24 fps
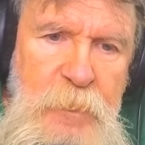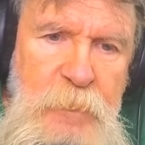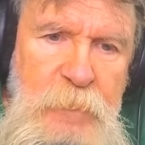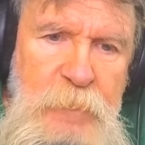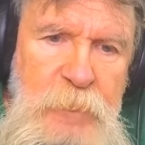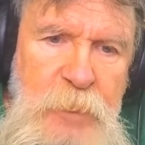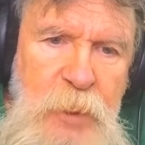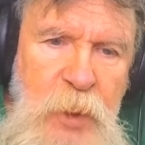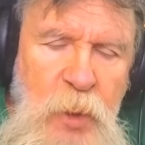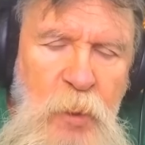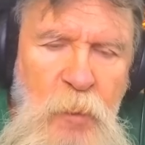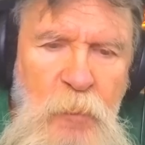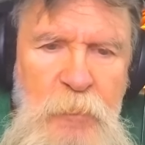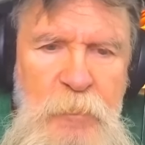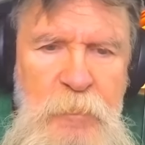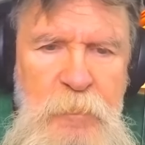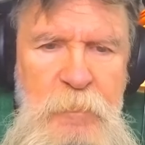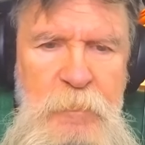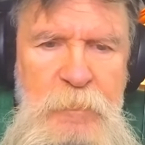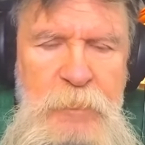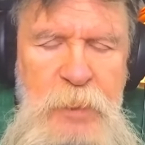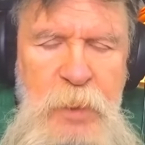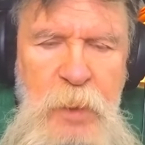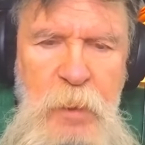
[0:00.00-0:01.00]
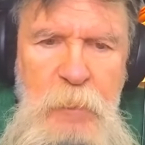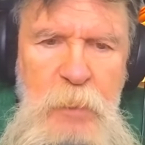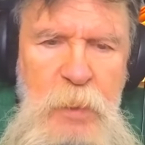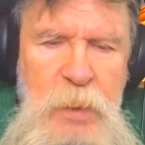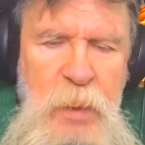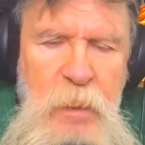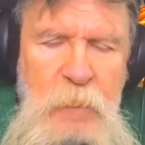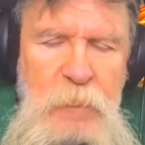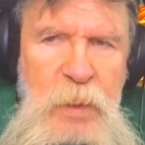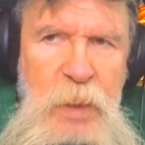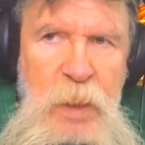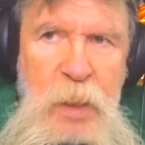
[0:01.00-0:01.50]
You know,
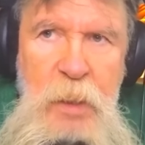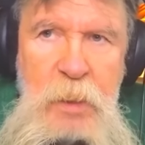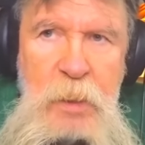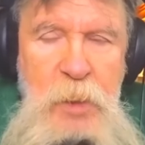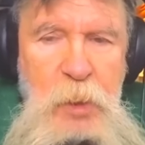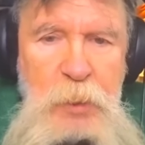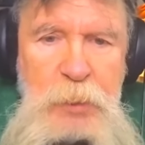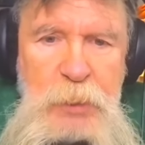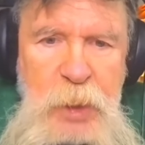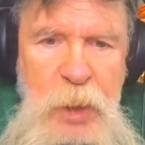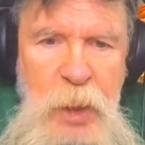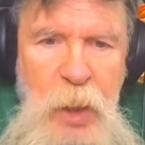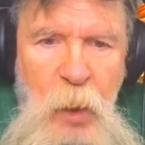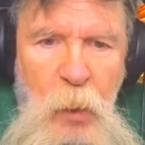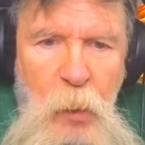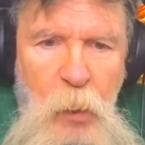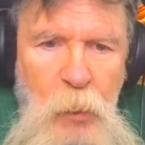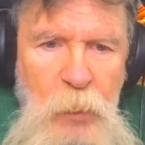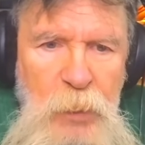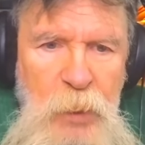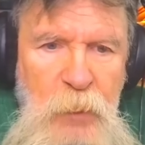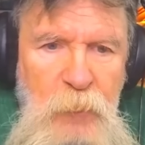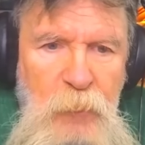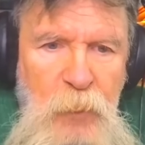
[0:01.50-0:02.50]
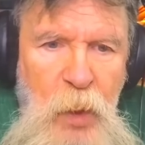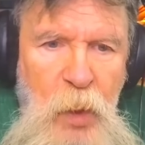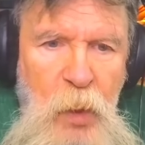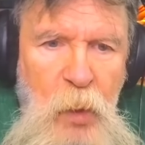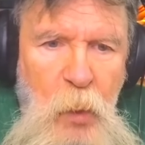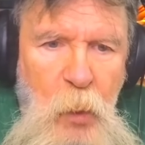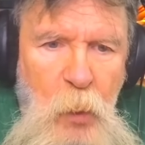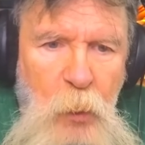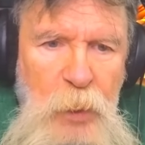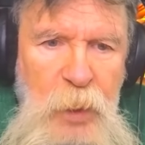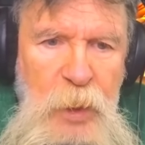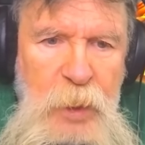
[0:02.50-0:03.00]
WWE used to go on the
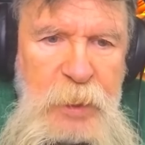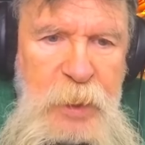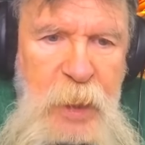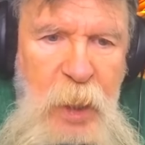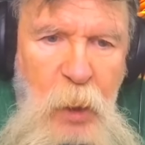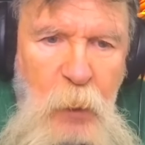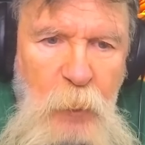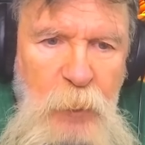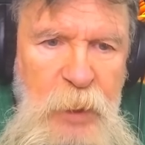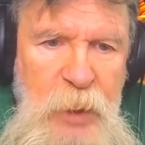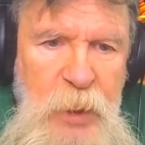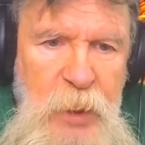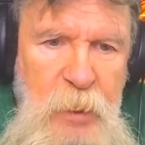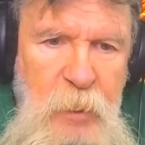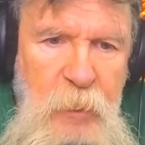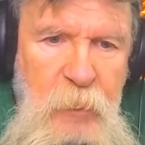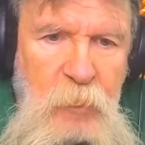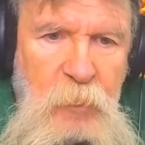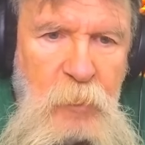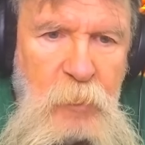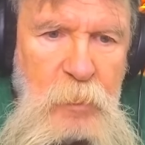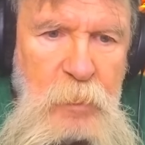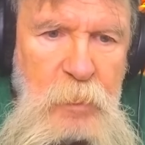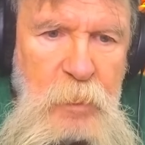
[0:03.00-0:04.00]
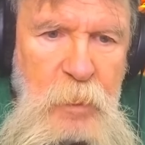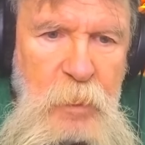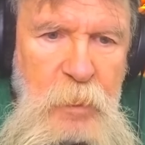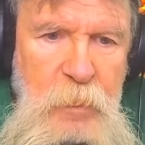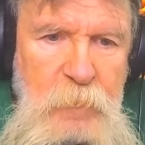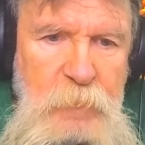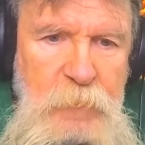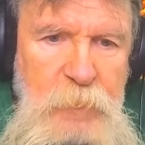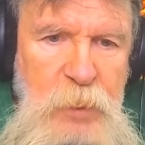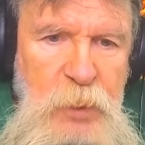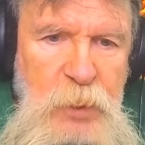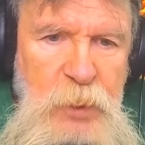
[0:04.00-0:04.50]
road and tell these little
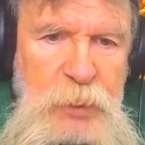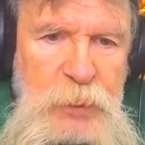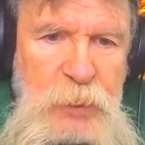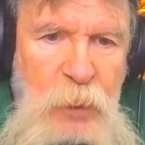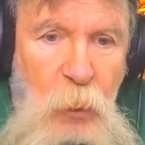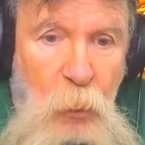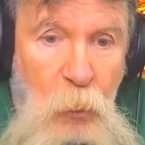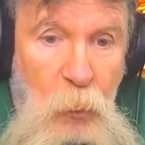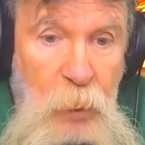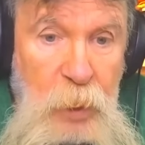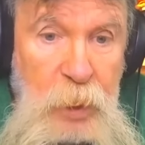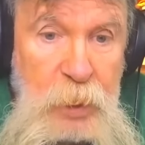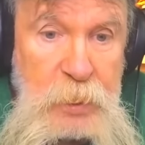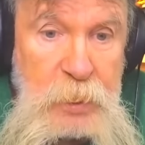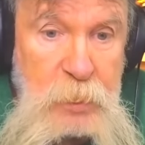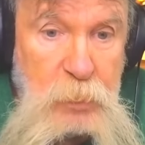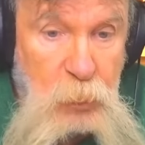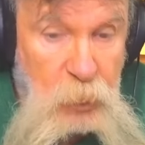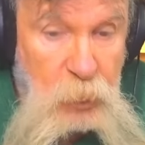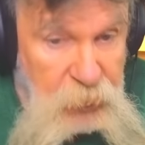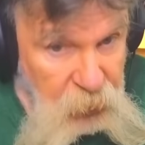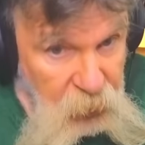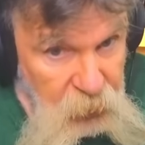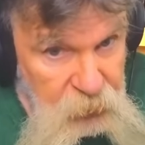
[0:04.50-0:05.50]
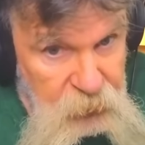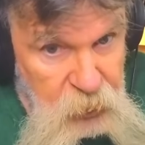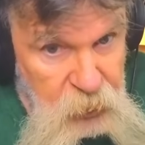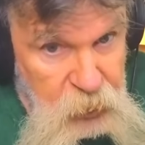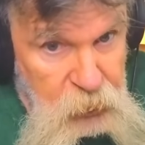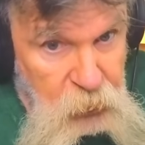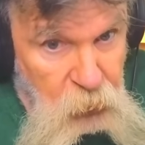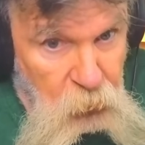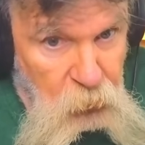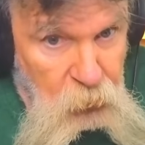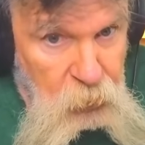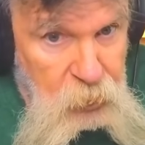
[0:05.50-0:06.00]
stories within the
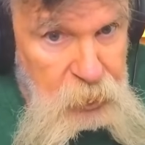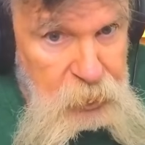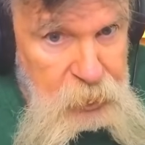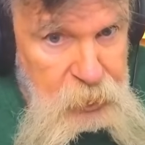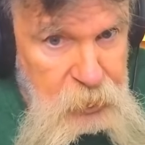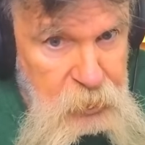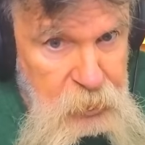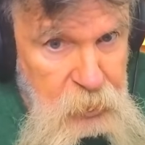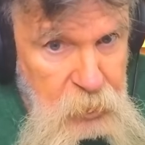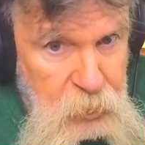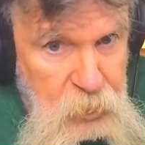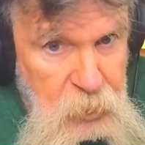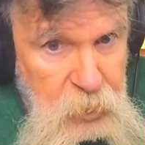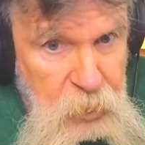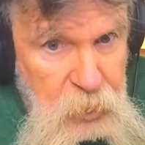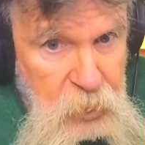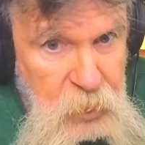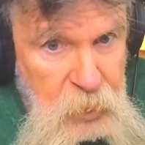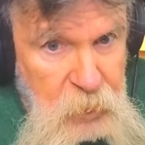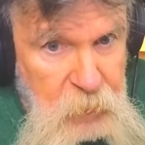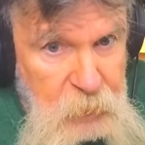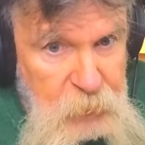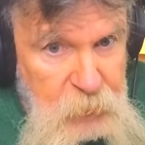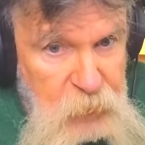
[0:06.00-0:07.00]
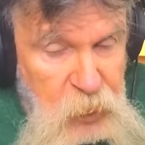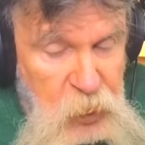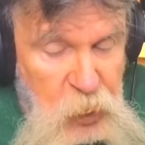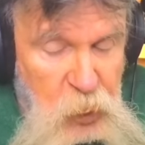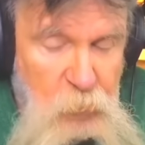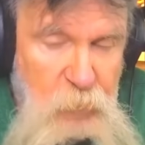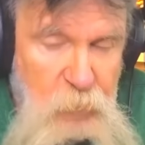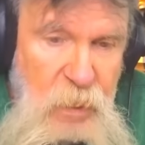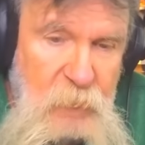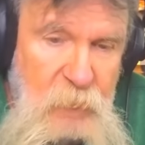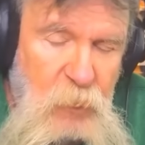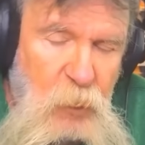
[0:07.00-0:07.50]
stories.
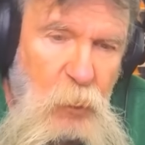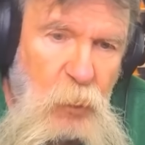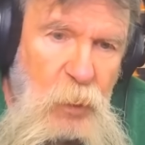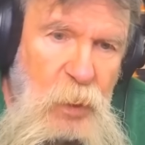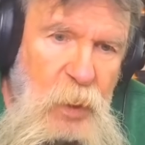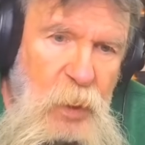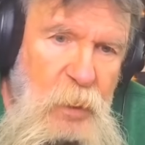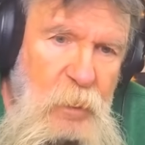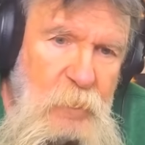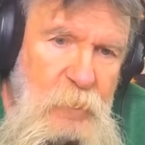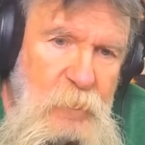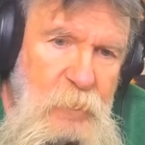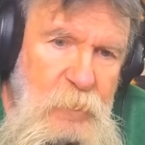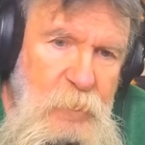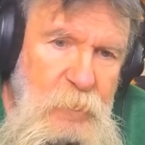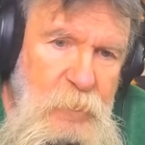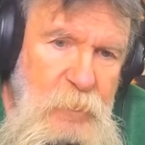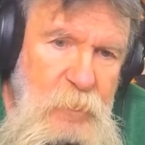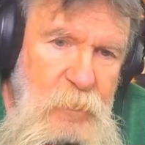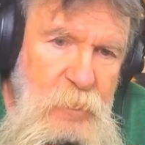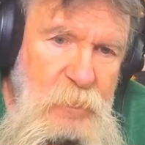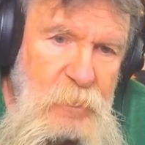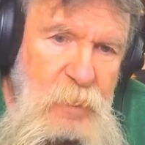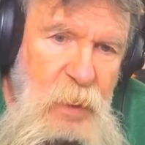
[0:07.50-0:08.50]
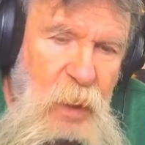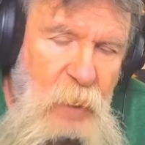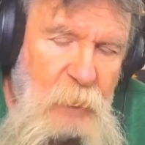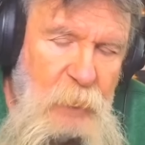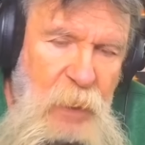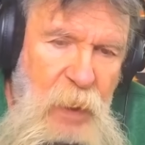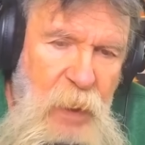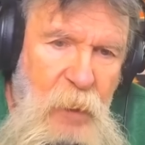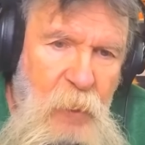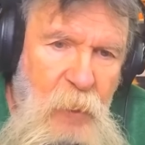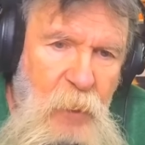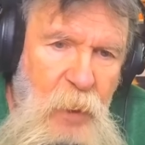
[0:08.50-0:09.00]
You remember when
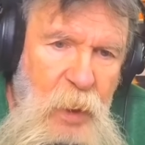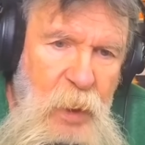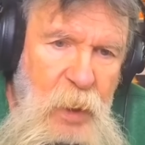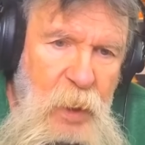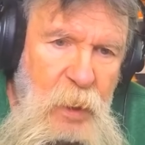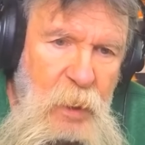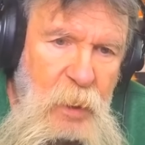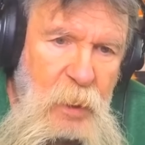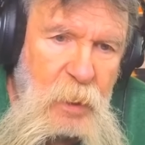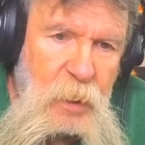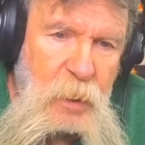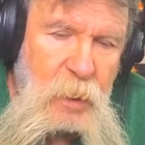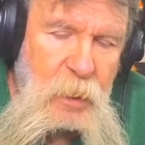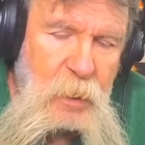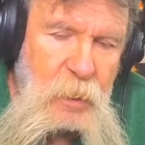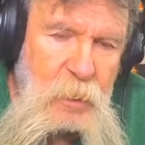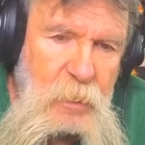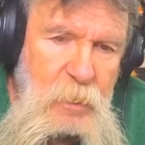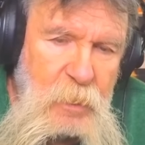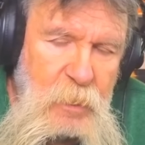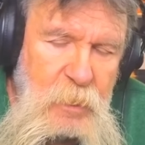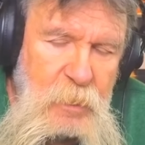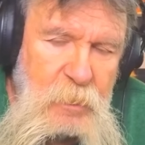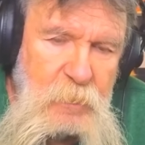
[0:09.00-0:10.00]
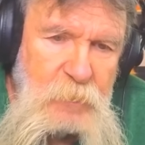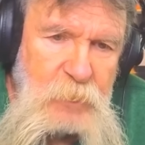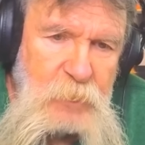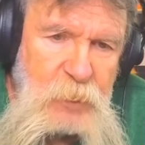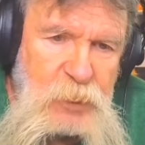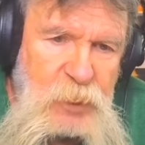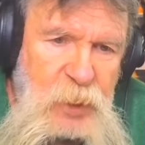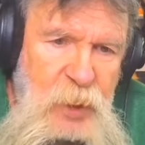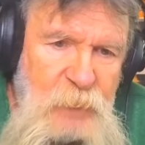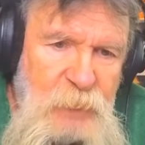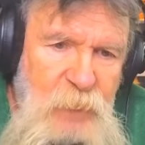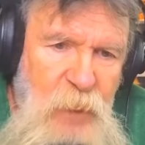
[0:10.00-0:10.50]
apparently uh,
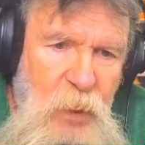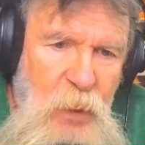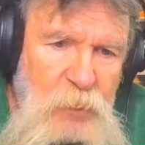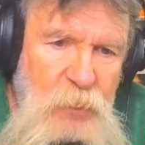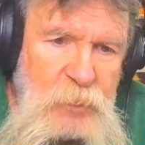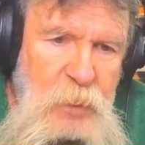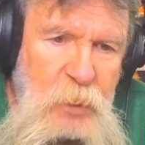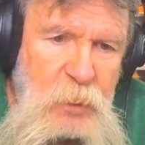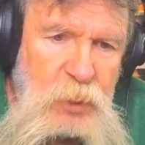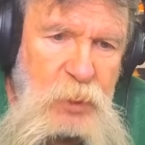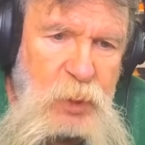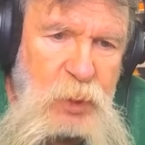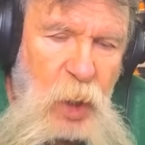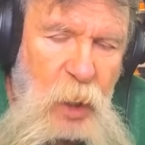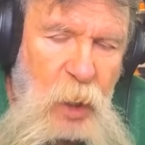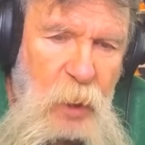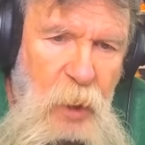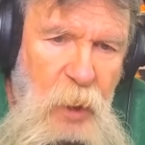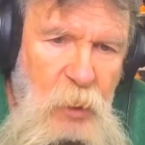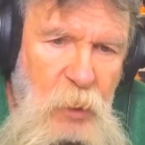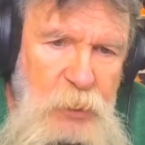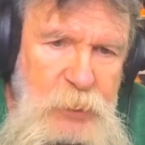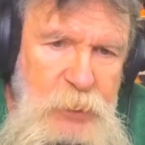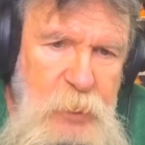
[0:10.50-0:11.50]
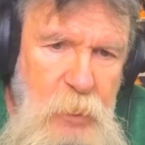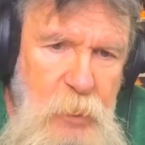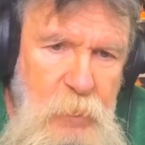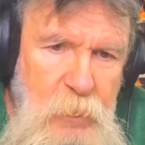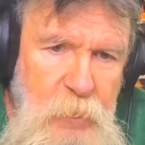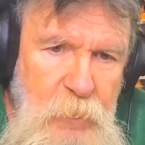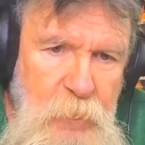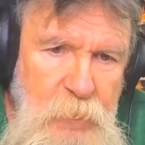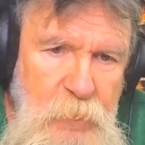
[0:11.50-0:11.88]
Steve Austin shot Austin?